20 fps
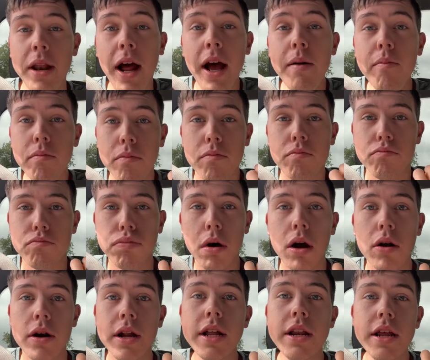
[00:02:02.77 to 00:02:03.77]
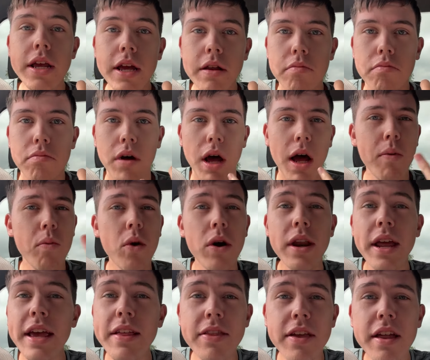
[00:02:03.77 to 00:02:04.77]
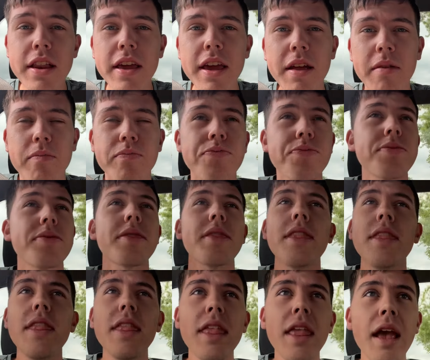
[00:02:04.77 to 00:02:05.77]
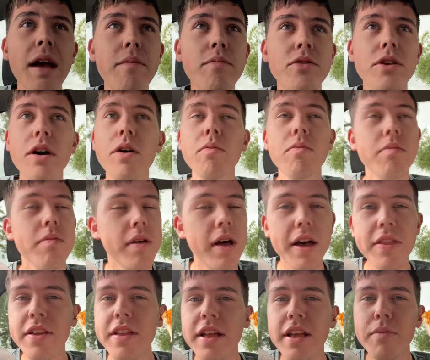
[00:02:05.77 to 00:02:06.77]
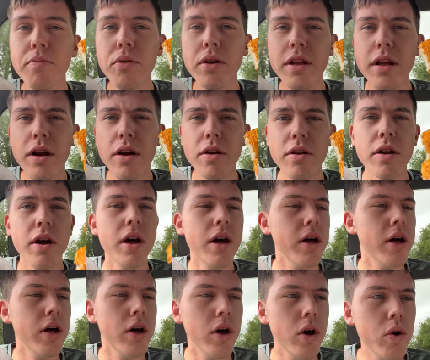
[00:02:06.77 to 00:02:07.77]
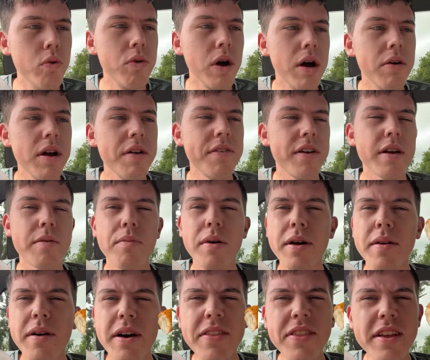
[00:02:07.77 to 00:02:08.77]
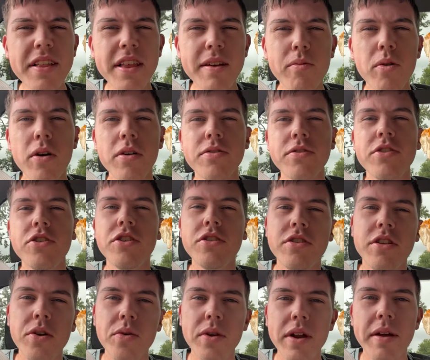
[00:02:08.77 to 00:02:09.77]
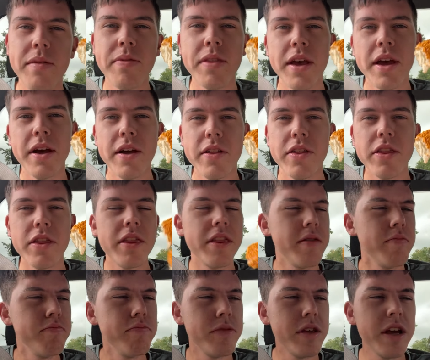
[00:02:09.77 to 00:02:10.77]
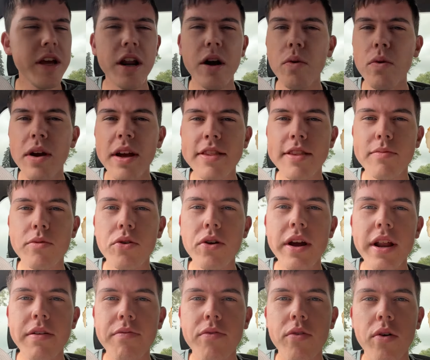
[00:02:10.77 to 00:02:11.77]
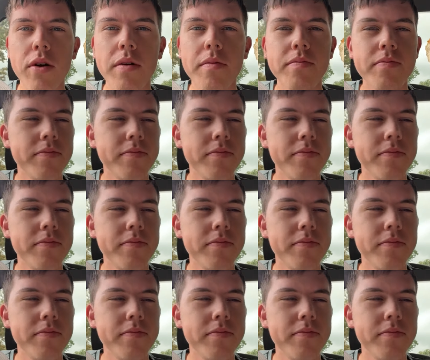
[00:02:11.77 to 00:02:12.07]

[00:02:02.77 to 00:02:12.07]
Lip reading: I'm part of Indian. I'm 1/8 Indian. So, I think that's pretty darn hoorah-rific, but I think Tim Hortons are just doing it to, you know, get some credit for it.